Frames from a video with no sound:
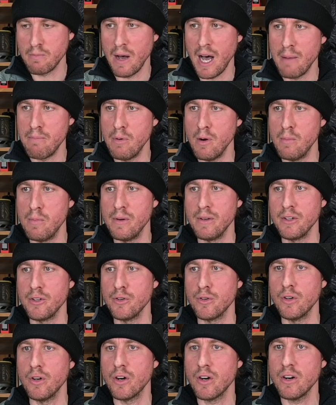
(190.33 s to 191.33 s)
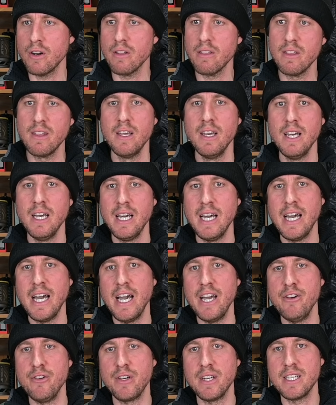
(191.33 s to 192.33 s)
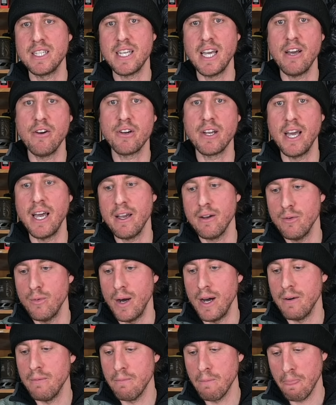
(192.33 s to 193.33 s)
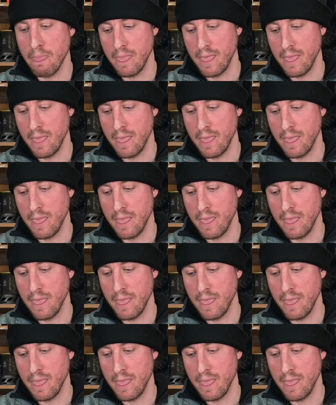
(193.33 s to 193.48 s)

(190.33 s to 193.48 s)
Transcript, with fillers: pop open Google Earth and you can say, okay, well,